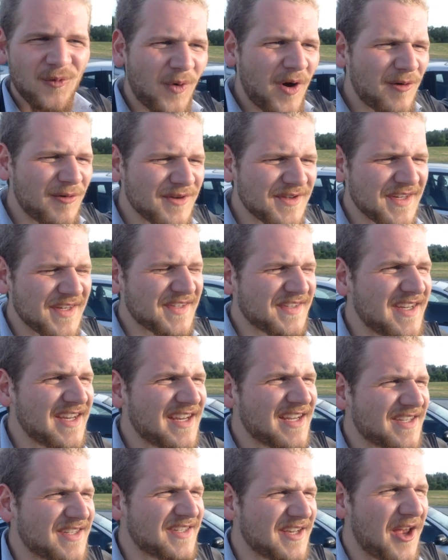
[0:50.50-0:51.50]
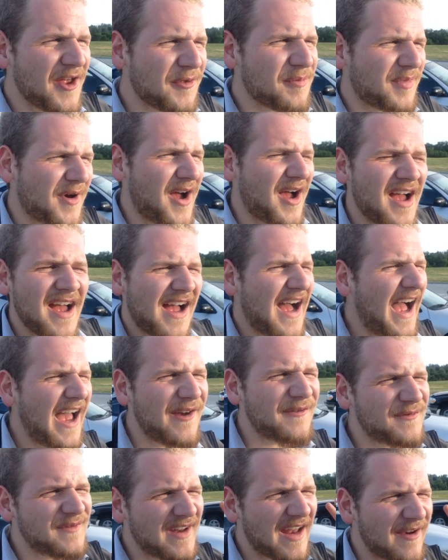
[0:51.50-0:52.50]
What was the stinking stealth bomber?
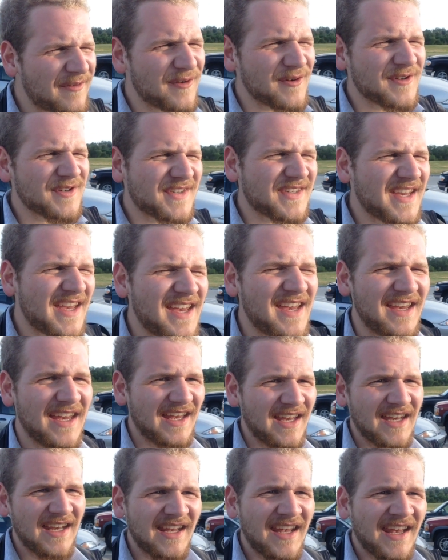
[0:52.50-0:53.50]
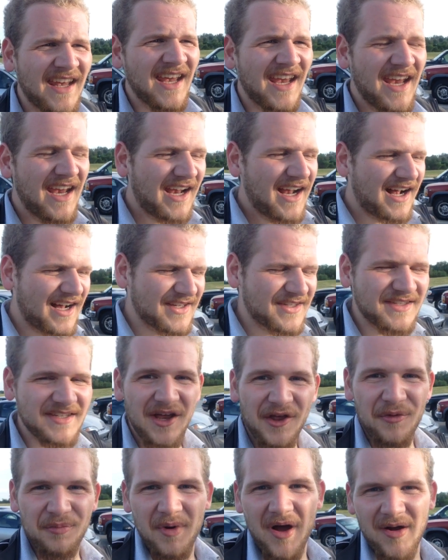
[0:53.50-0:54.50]
I've never seen a
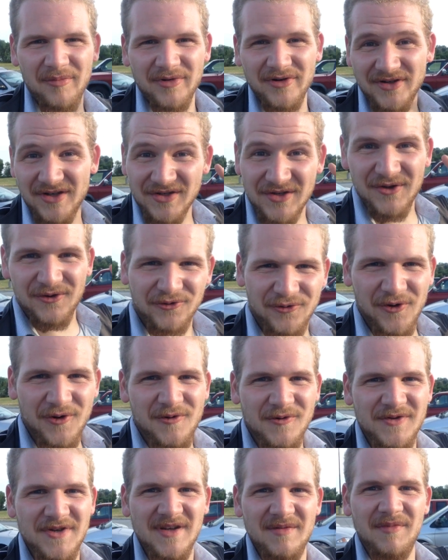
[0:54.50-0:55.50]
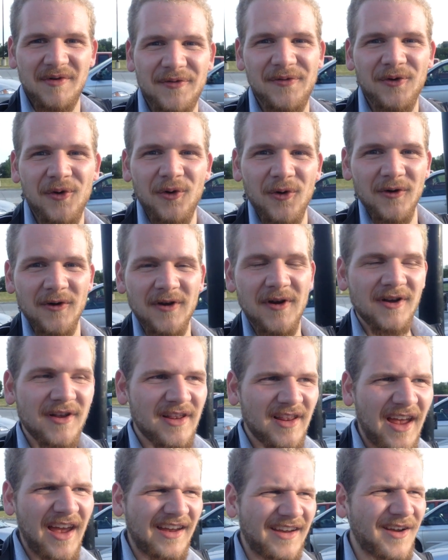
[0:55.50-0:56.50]
stealth bomber just cruising before.
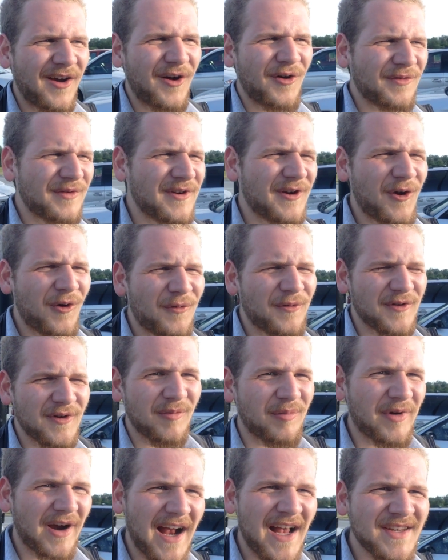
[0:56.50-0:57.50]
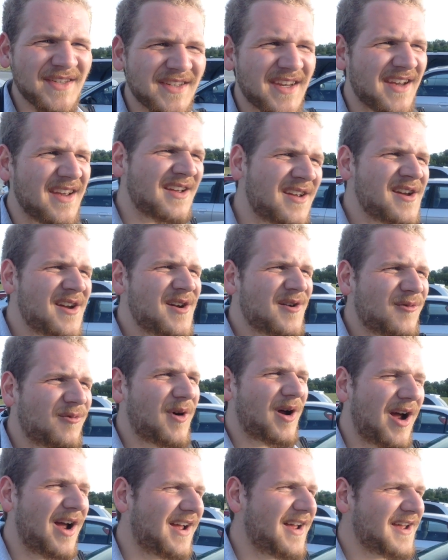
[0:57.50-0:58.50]
Like over Nebraska?
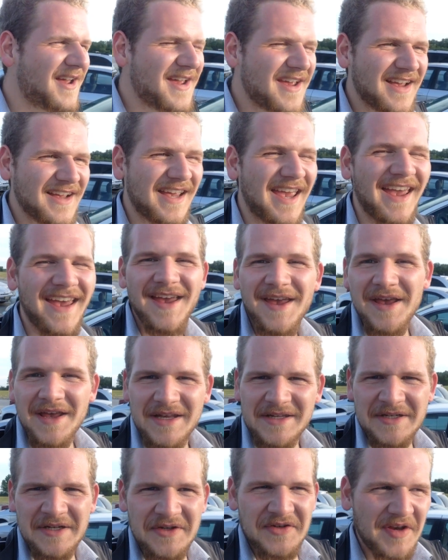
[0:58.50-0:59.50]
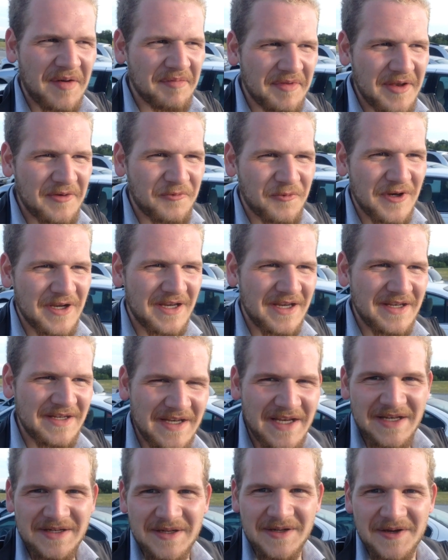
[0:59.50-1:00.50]
What is there something we
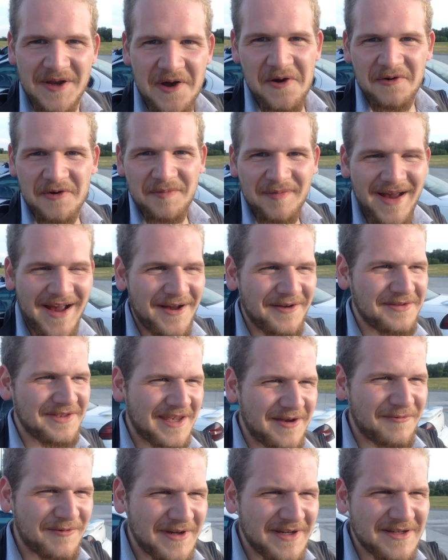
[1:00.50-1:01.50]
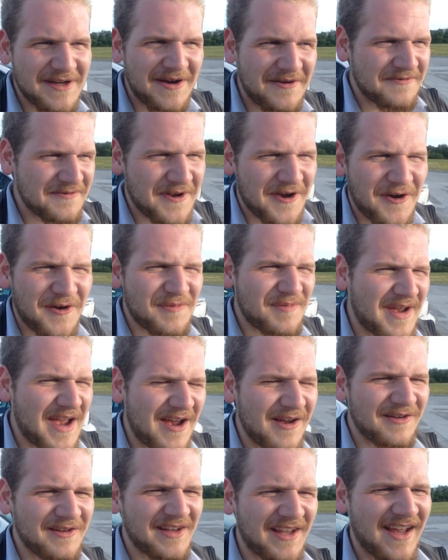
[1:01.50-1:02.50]
need to know about that we don't know
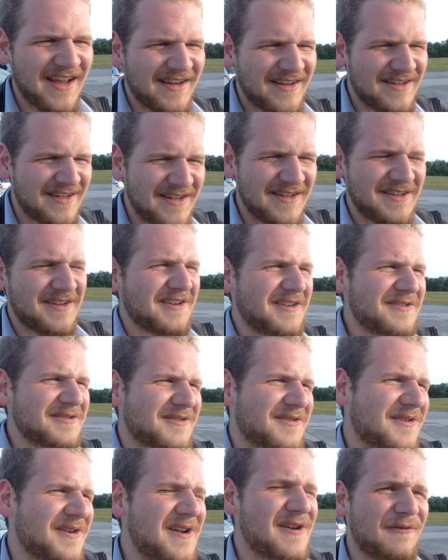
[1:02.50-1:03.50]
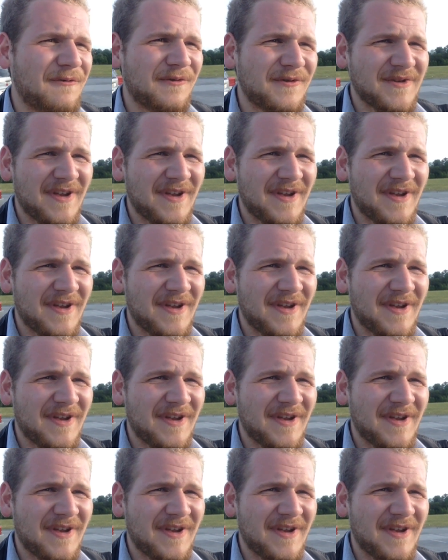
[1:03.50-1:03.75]
about? Like, good grief.